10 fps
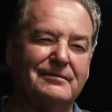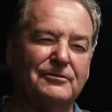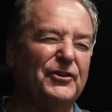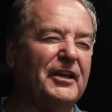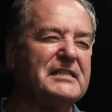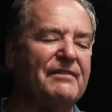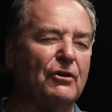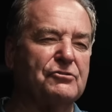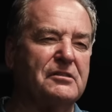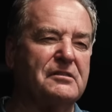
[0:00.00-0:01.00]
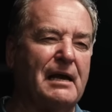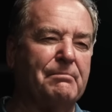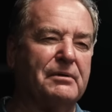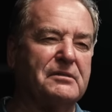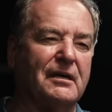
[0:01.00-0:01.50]
Do you think he's ever lost his
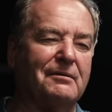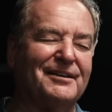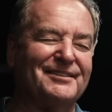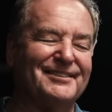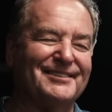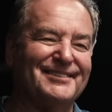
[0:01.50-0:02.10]
temper, Zola?